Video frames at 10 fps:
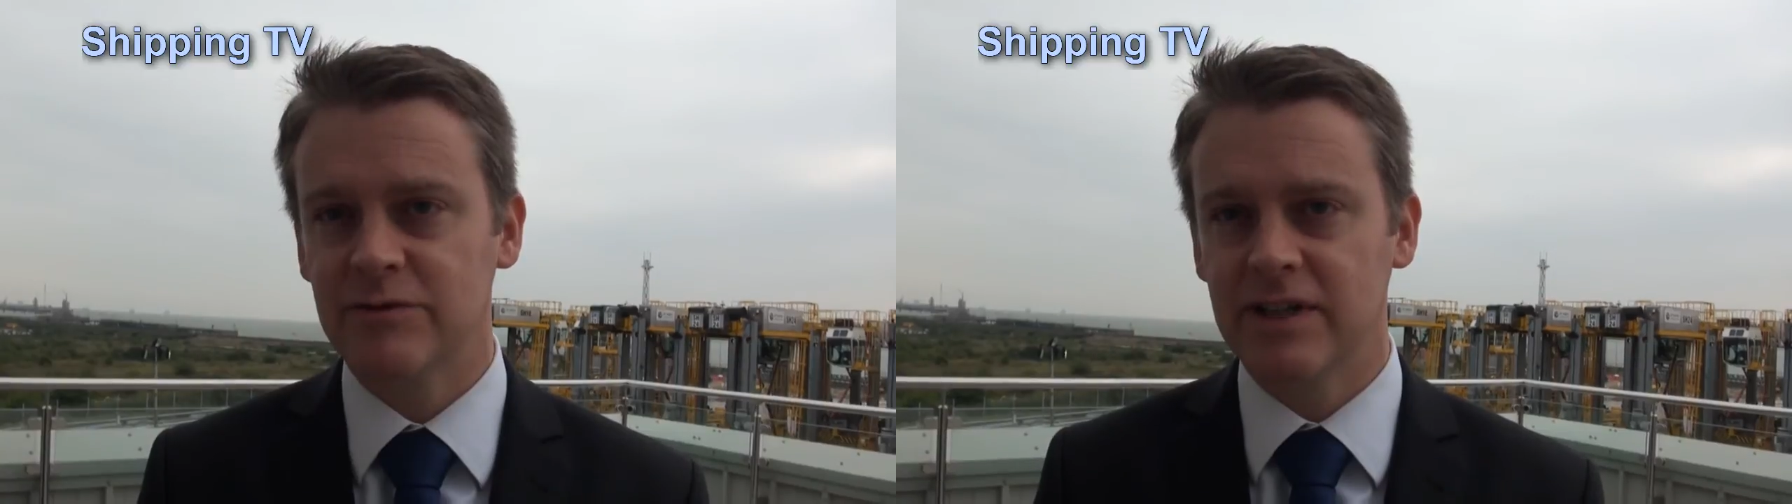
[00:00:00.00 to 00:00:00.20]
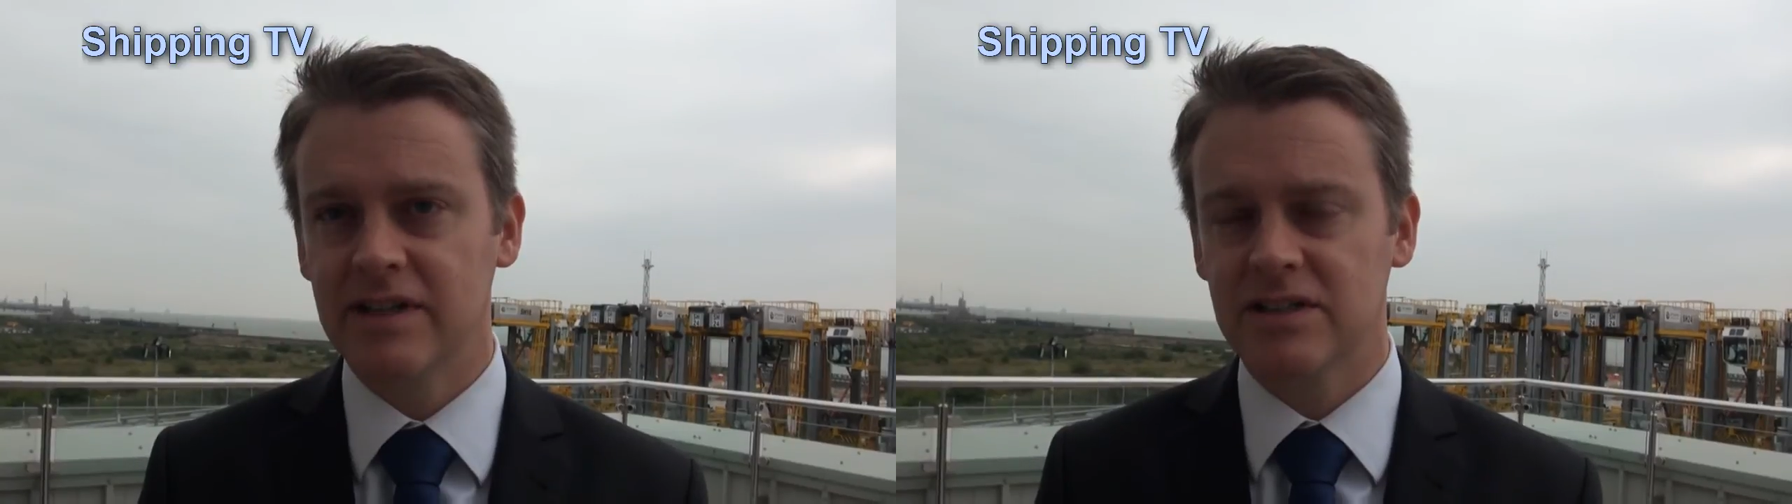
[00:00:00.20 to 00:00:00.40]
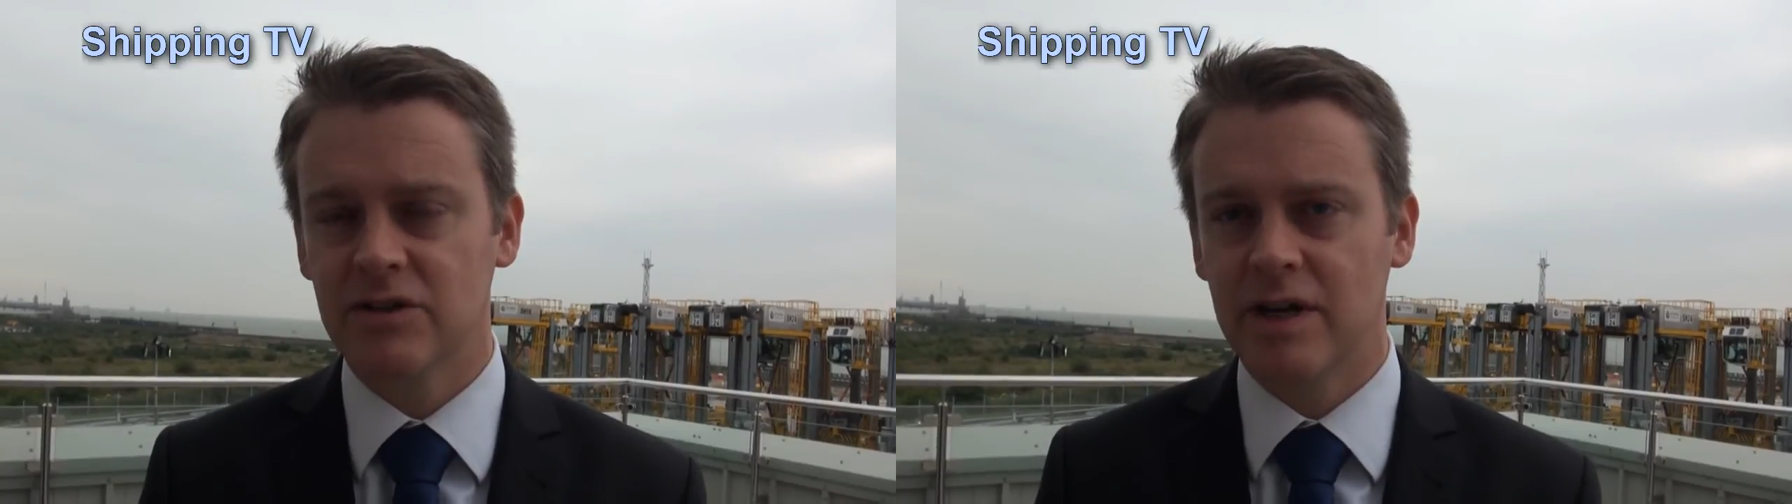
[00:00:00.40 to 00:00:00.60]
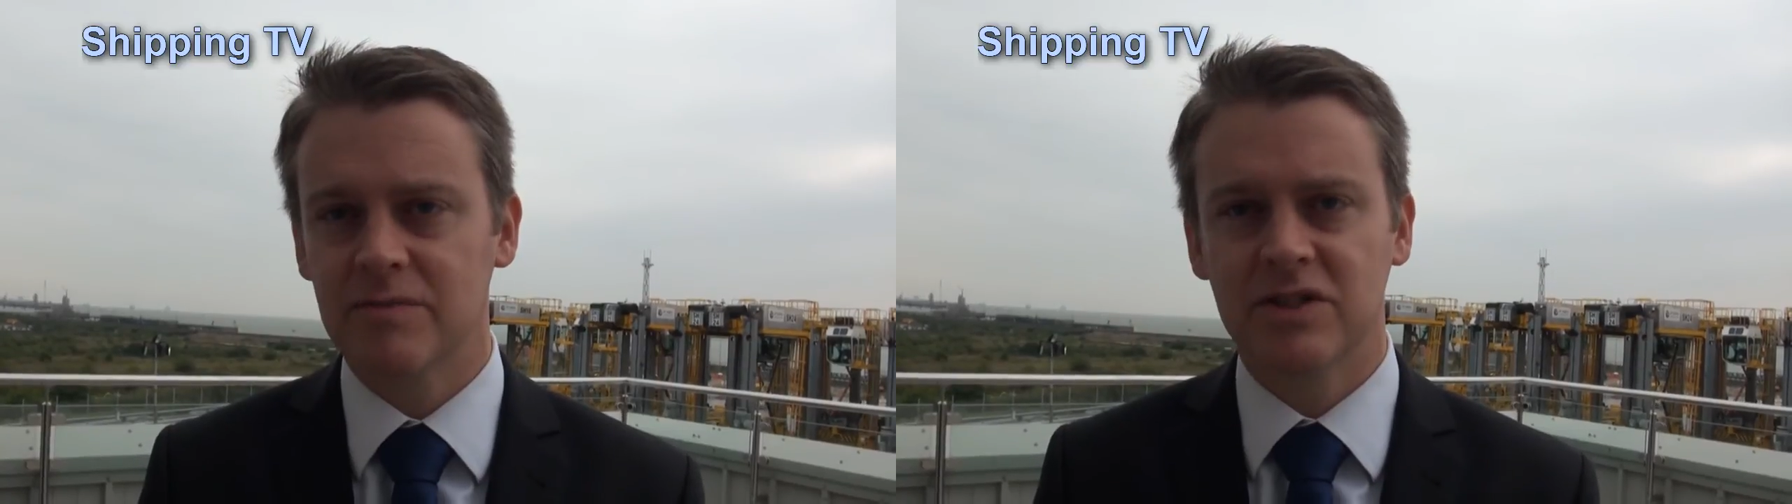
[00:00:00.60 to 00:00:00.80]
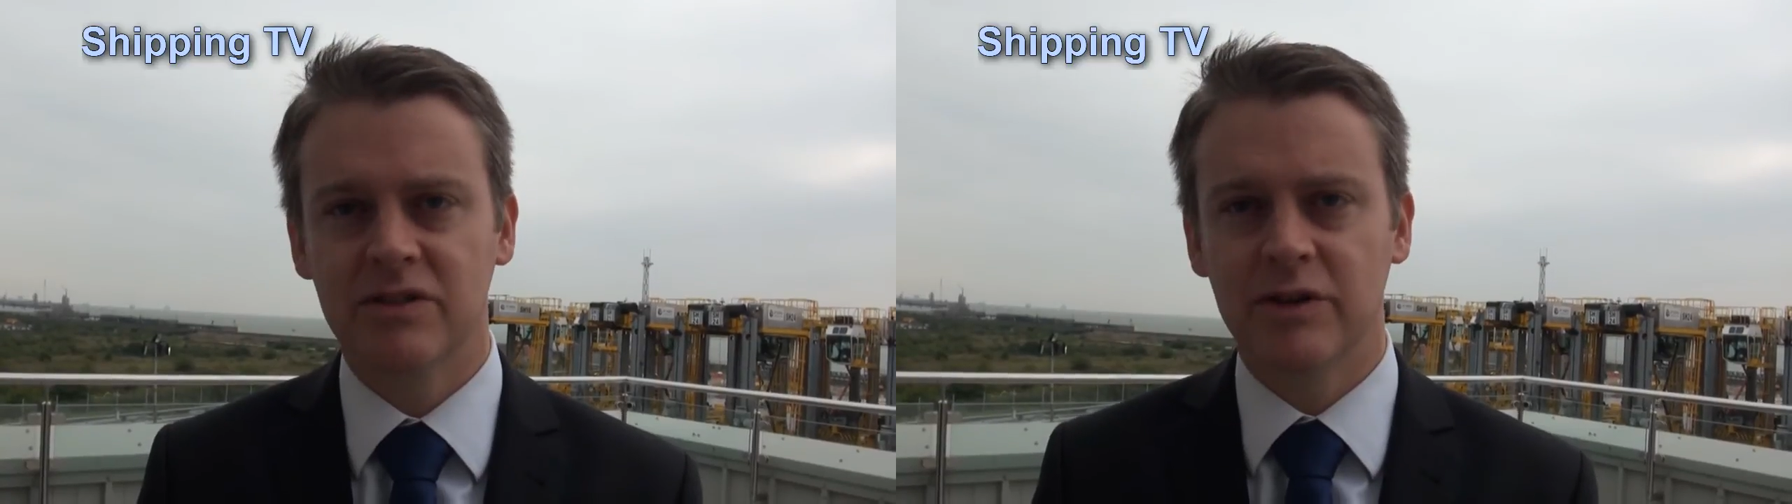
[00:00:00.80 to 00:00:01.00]
Felixstowe are
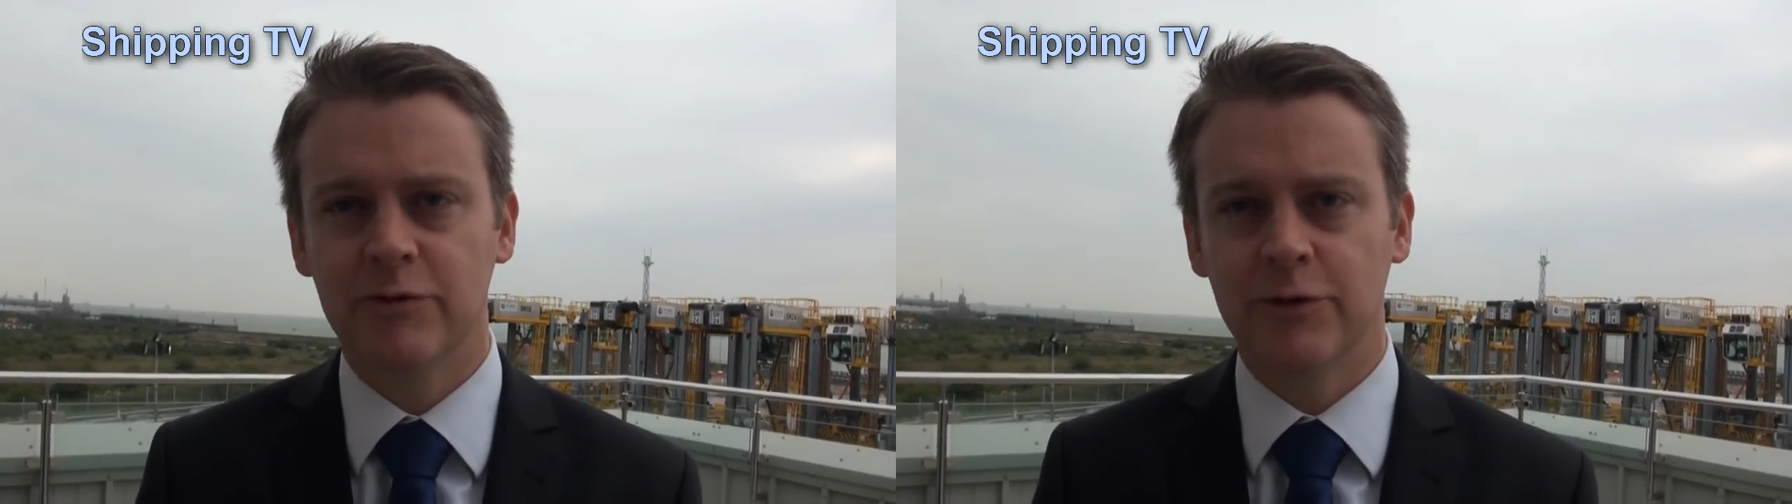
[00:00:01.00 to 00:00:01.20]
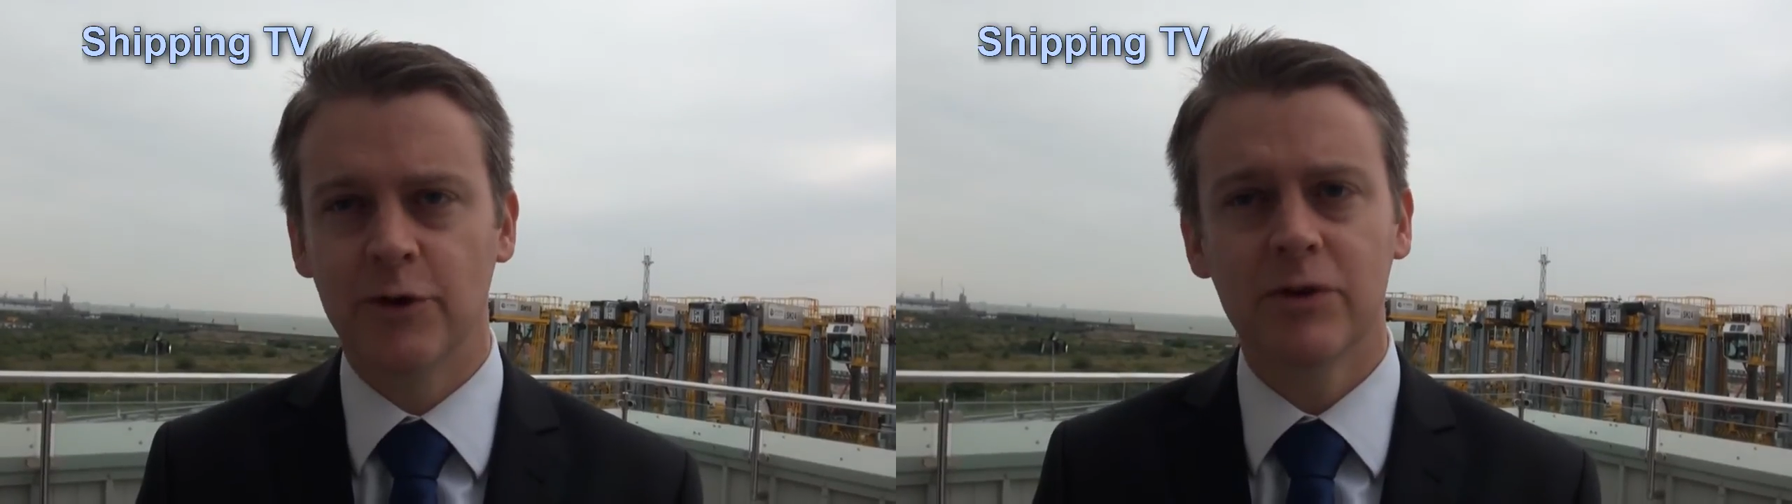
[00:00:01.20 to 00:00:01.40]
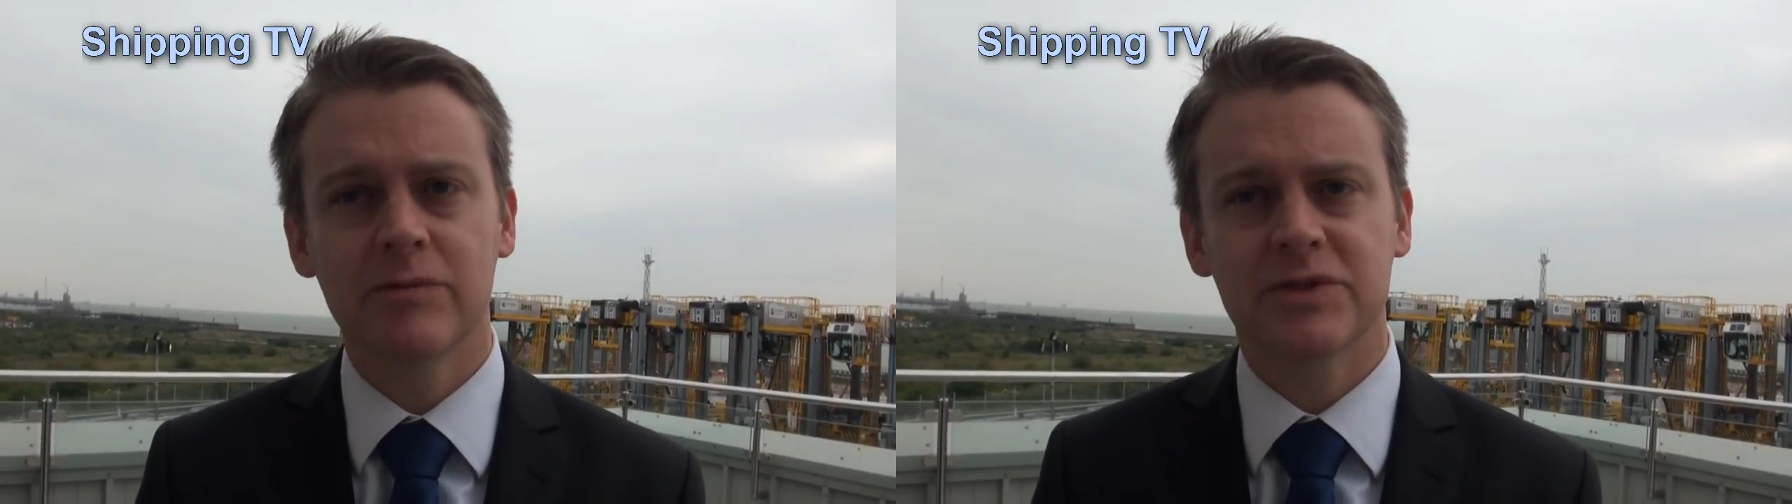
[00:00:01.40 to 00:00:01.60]
absolutely full,